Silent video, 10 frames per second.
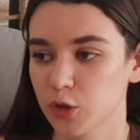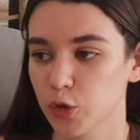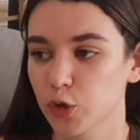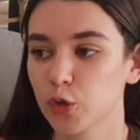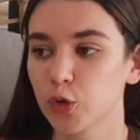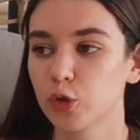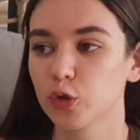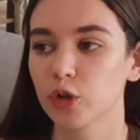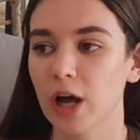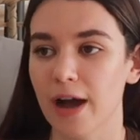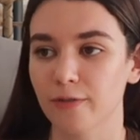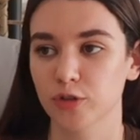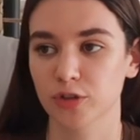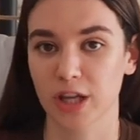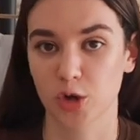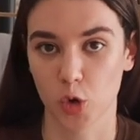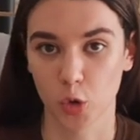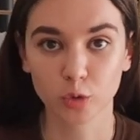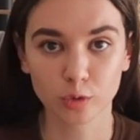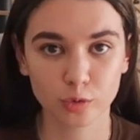to have to say
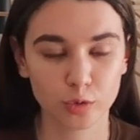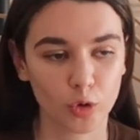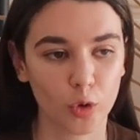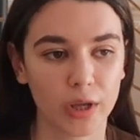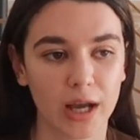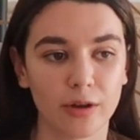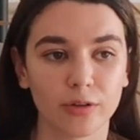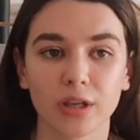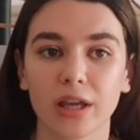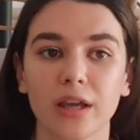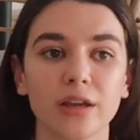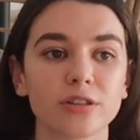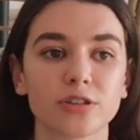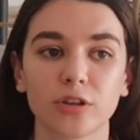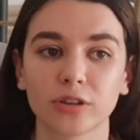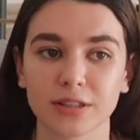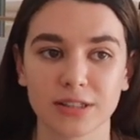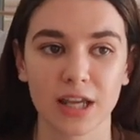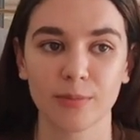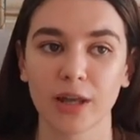no to going out. It's not the
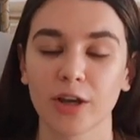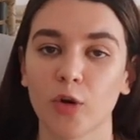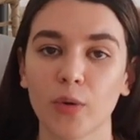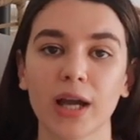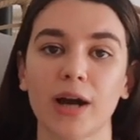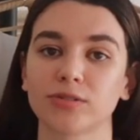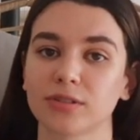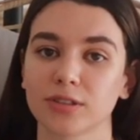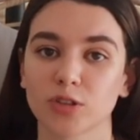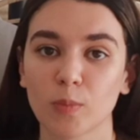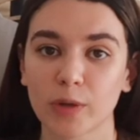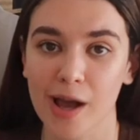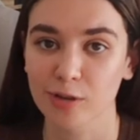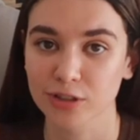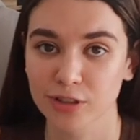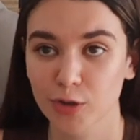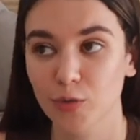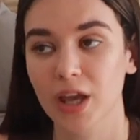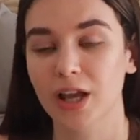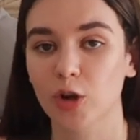same like going out somewhere else in the
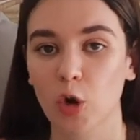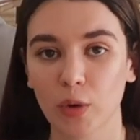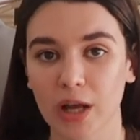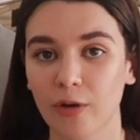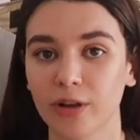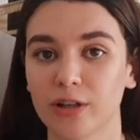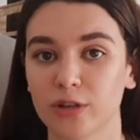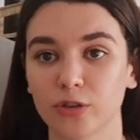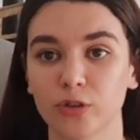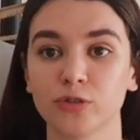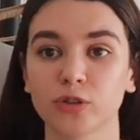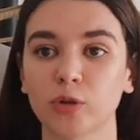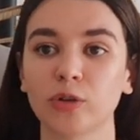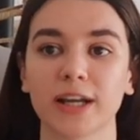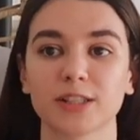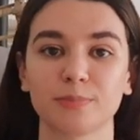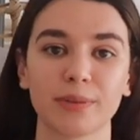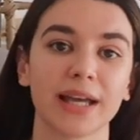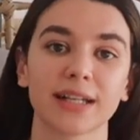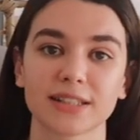UK and going out in London. Don't
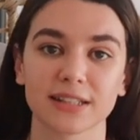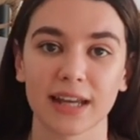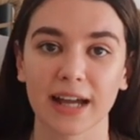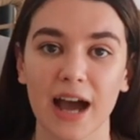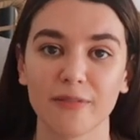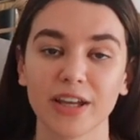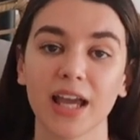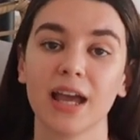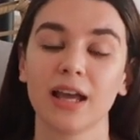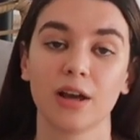expect like having,